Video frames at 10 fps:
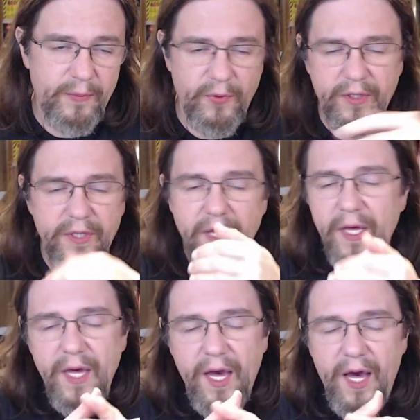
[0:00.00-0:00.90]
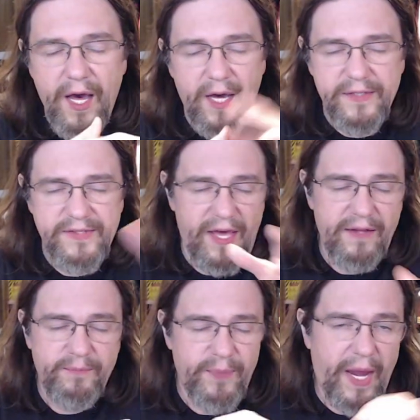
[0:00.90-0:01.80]
book, because I
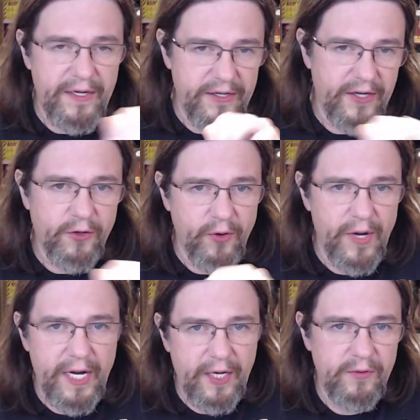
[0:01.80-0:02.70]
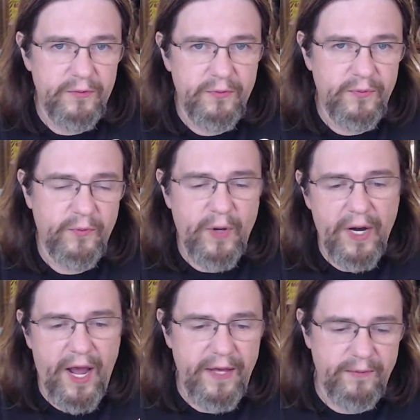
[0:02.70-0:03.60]
had painted it green
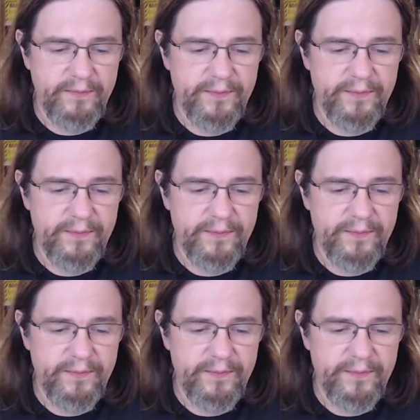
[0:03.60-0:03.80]
where I